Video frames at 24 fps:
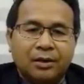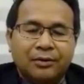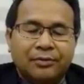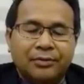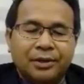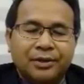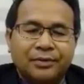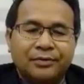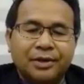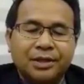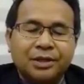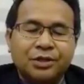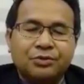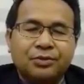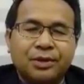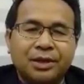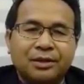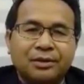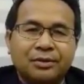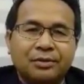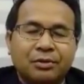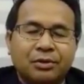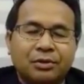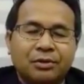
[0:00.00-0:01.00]
For the first
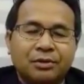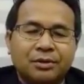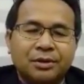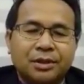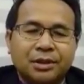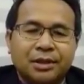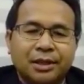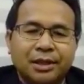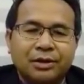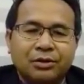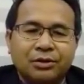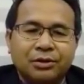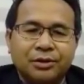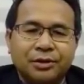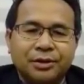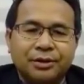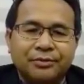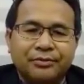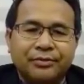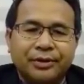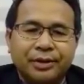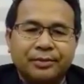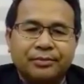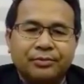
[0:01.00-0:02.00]
one on the
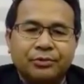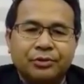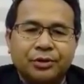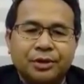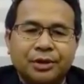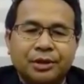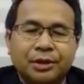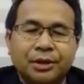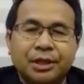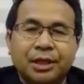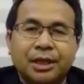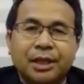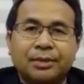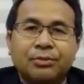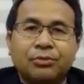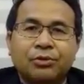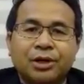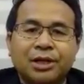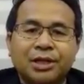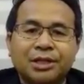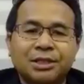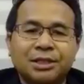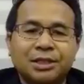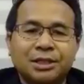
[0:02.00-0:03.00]
regulatory framework,
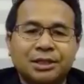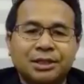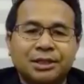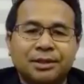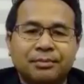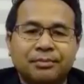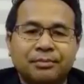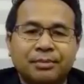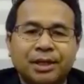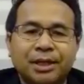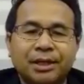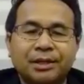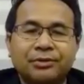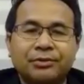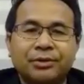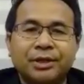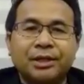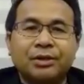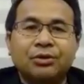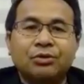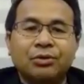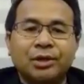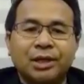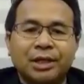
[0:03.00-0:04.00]
MOH is the main
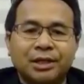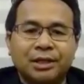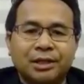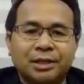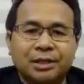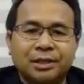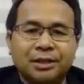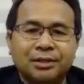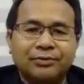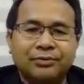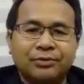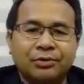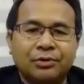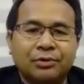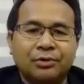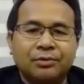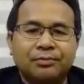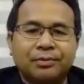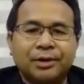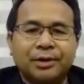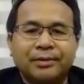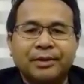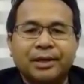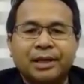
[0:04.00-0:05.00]
regulator for
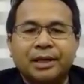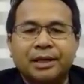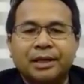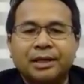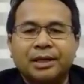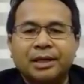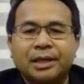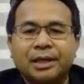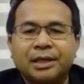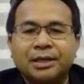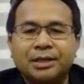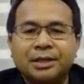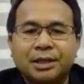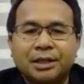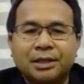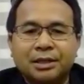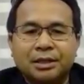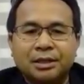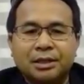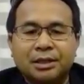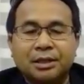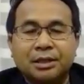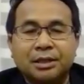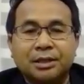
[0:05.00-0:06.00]
private healthcare
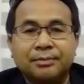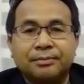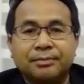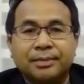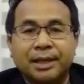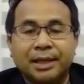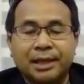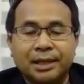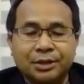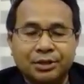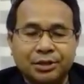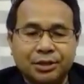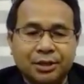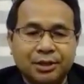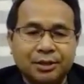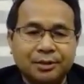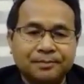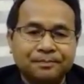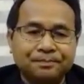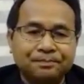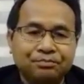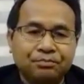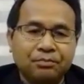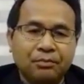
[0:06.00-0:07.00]
sector in Malaysia.
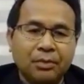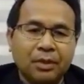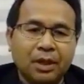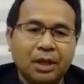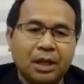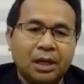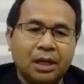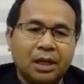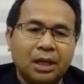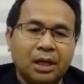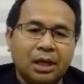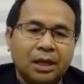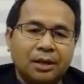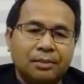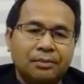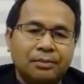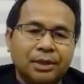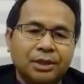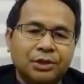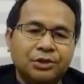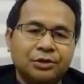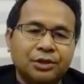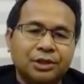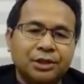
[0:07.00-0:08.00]

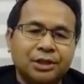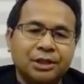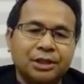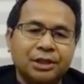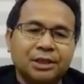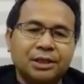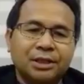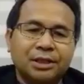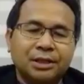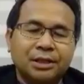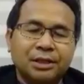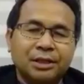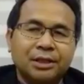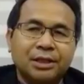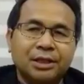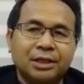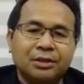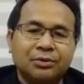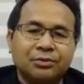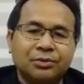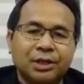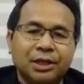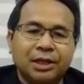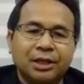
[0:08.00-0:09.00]
Majority agree
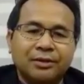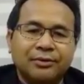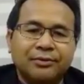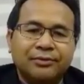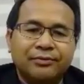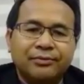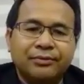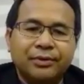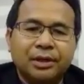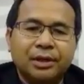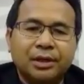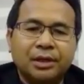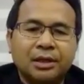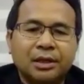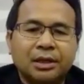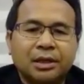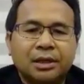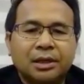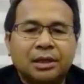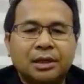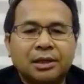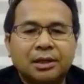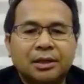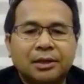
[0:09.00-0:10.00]
that we
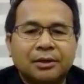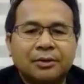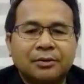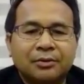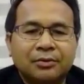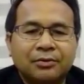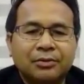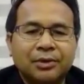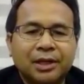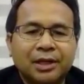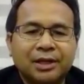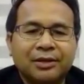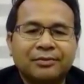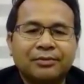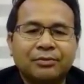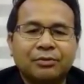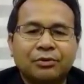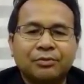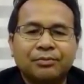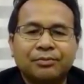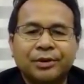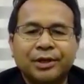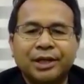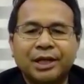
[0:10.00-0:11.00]
have
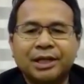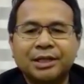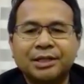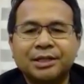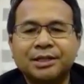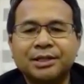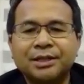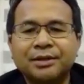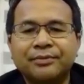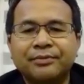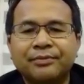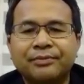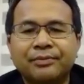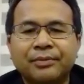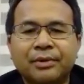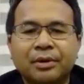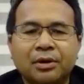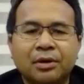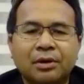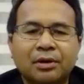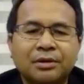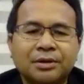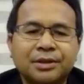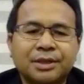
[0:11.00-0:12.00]
comprehensive
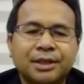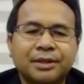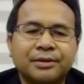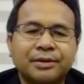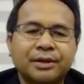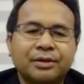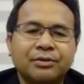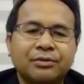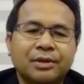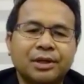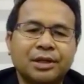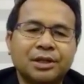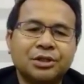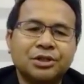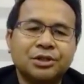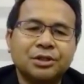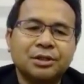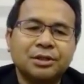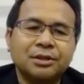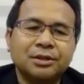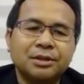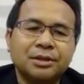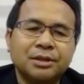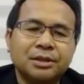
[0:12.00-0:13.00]
laws and
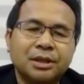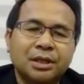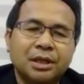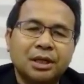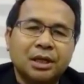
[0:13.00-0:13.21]
regulations